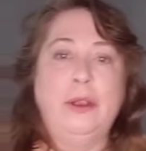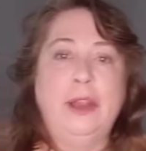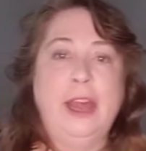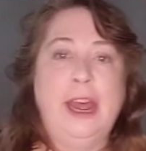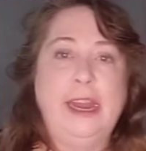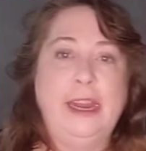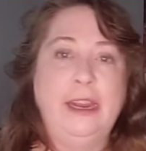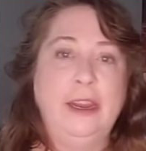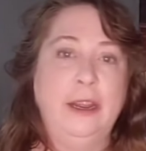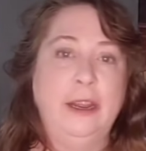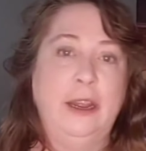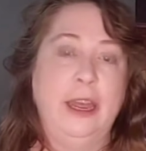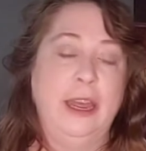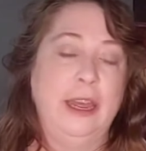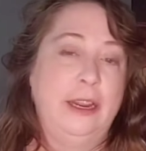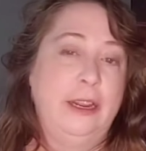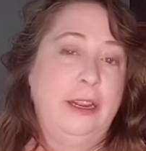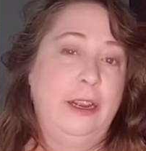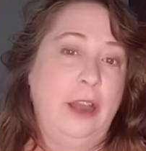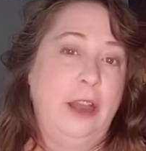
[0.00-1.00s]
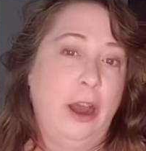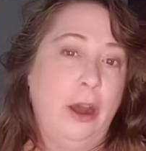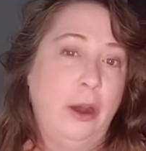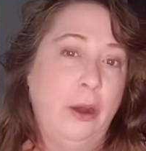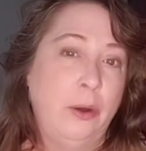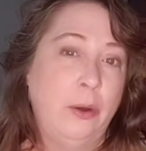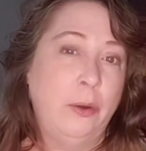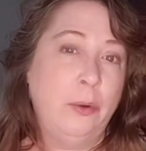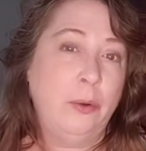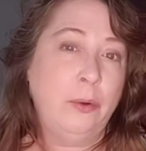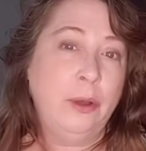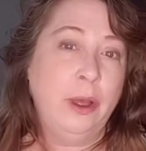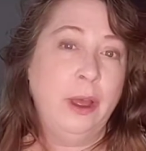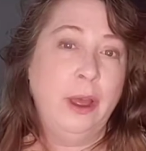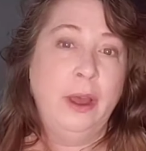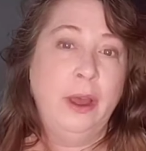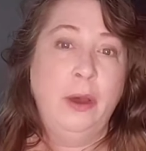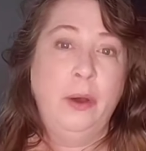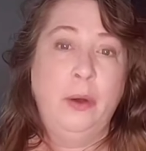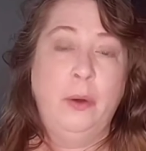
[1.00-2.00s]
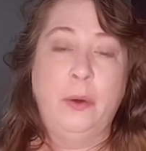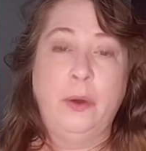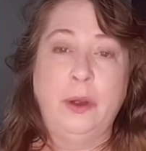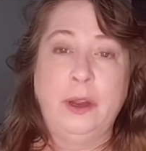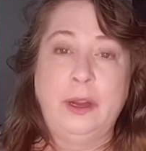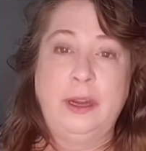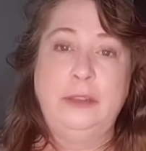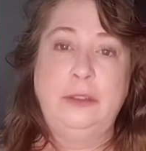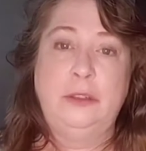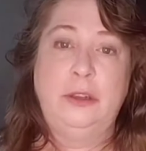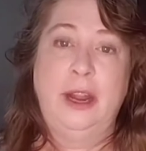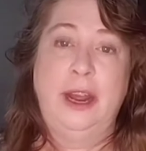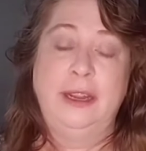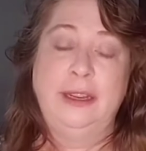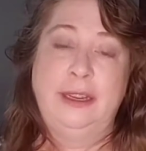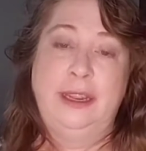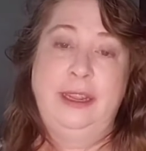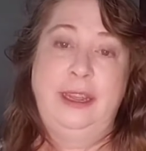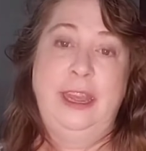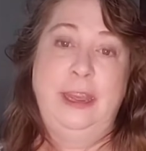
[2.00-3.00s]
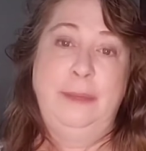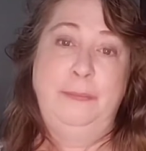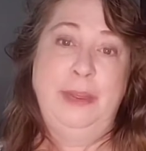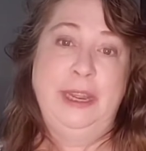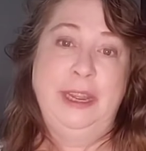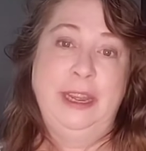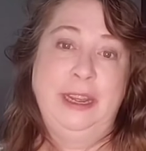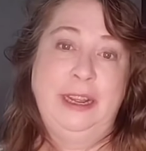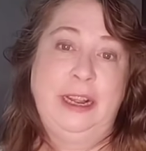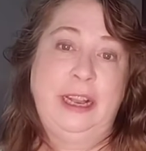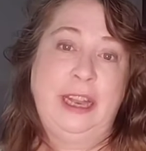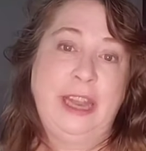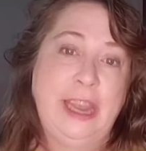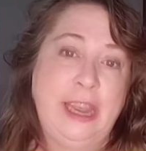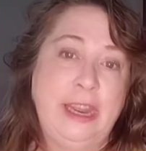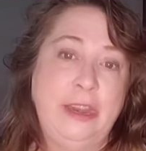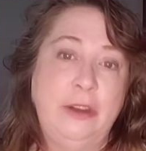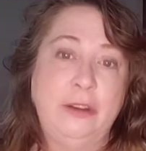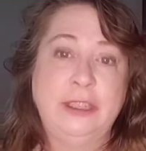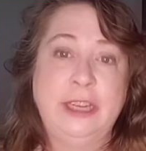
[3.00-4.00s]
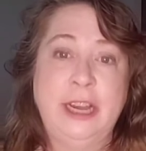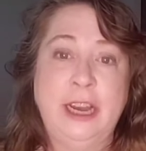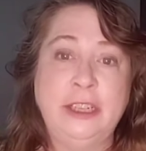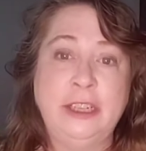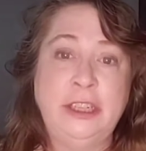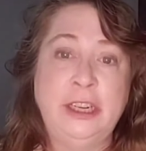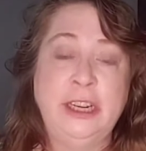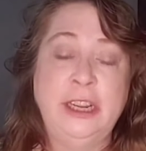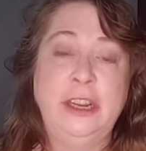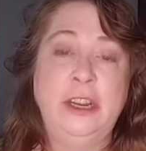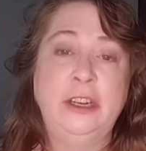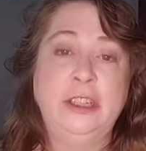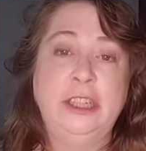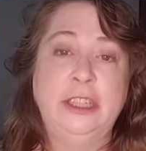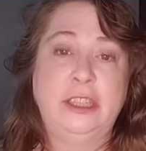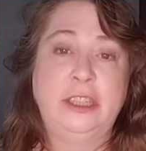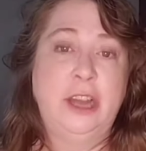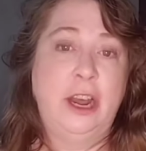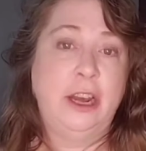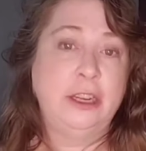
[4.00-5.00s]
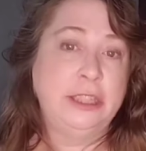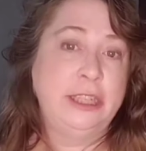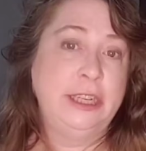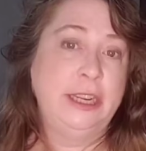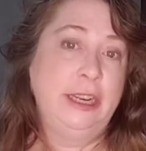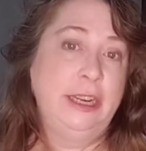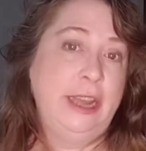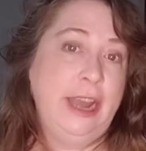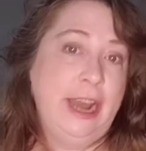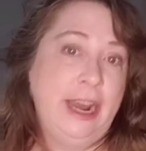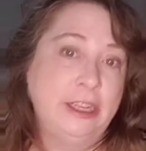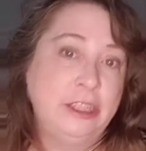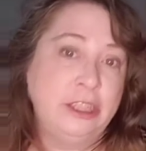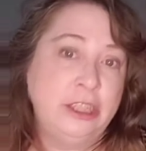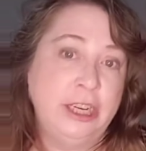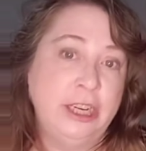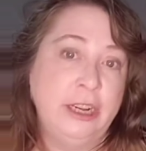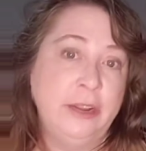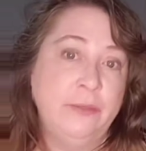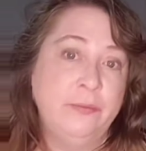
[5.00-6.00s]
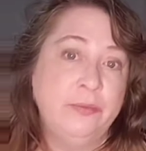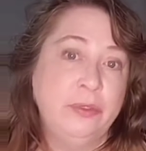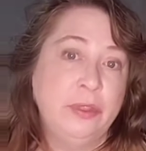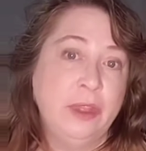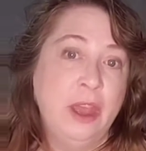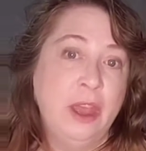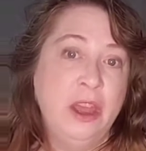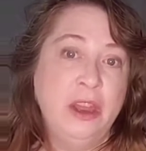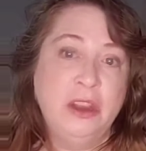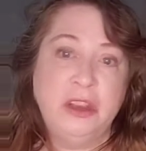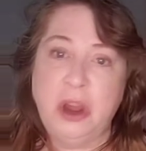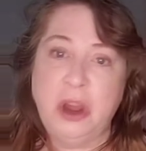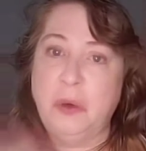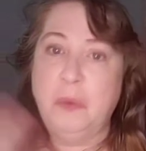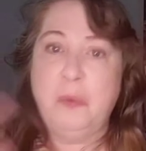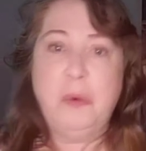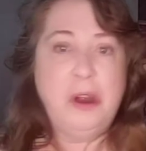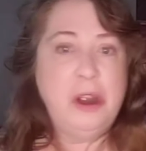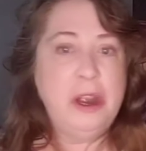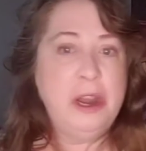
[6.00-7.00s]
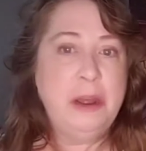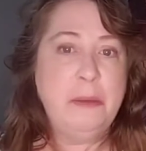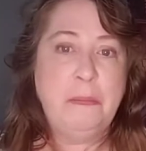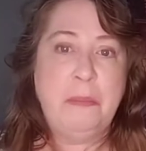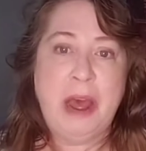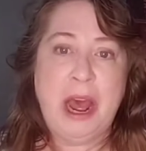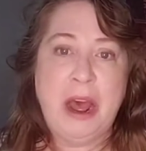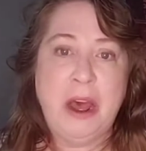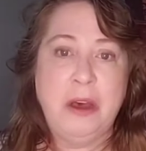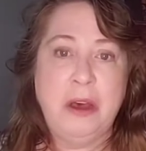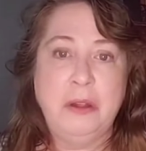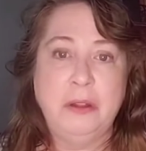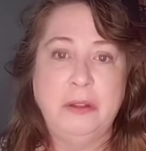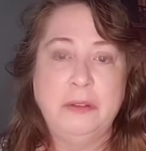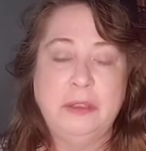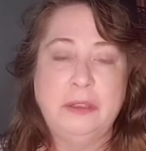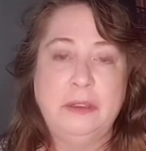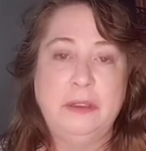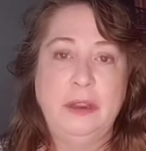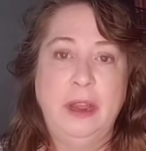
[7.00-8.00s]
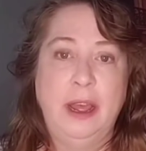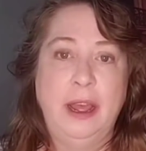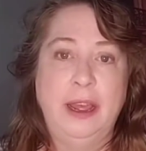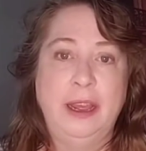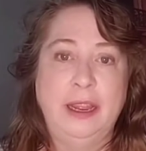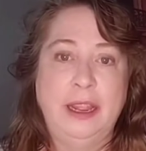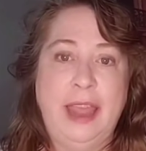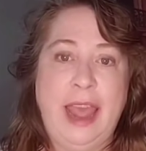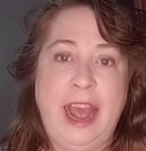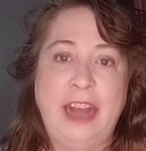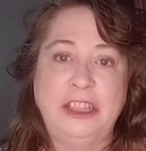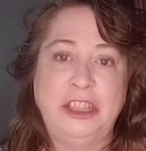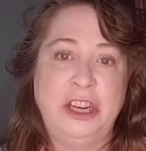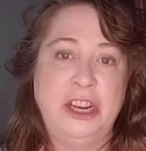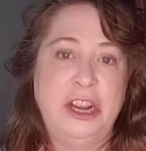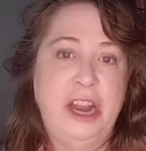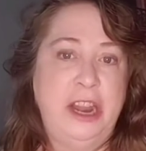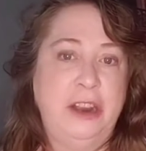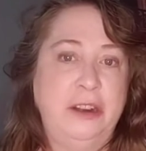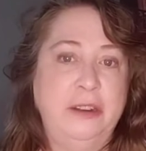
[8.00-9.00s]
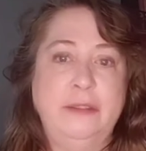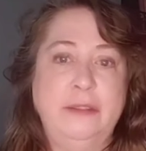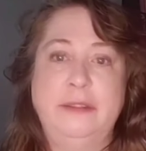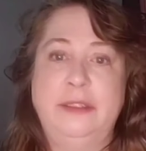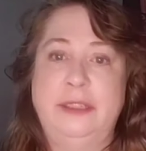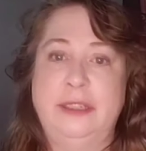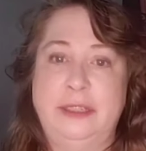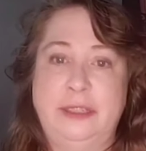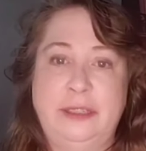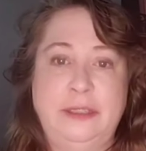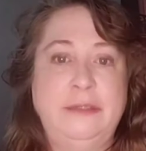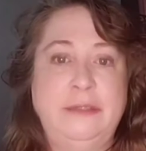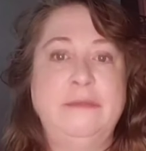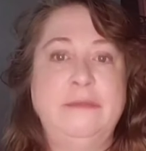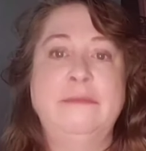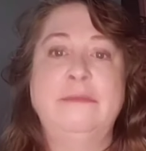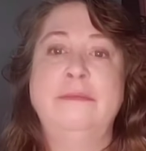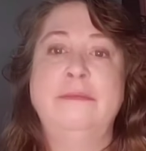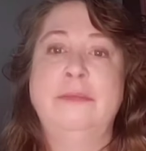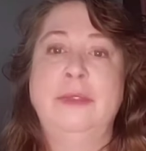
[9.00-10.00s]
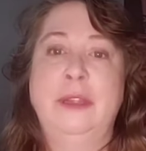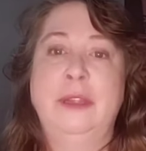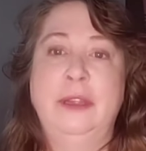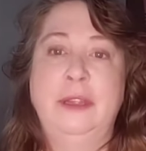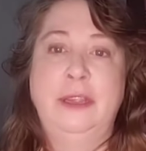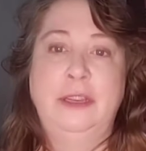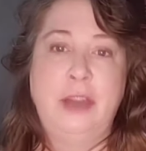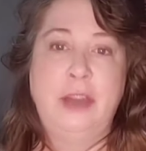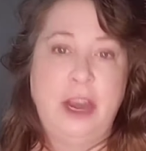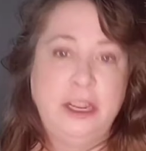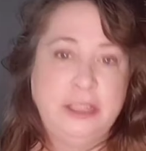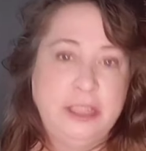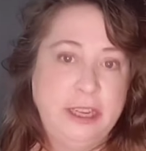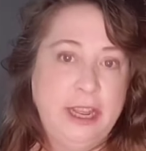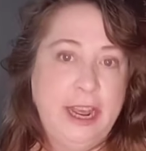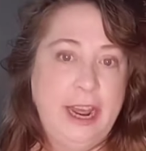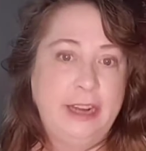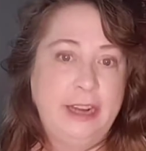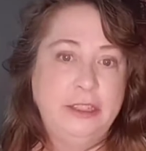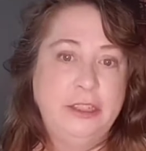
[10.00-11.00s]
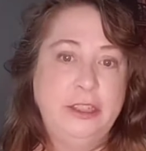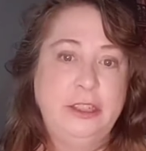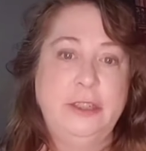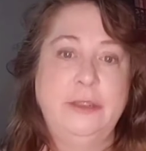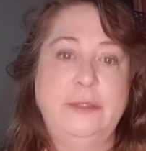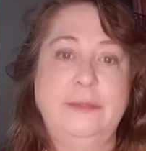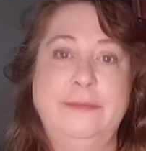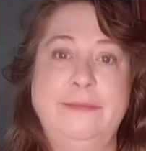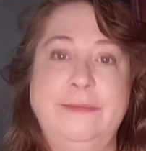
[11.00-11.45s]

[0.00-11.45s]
letting it go or keeping it clean or touching. You're just tossing and catching. Don't worry about it uh, catching air. Just toss and catch.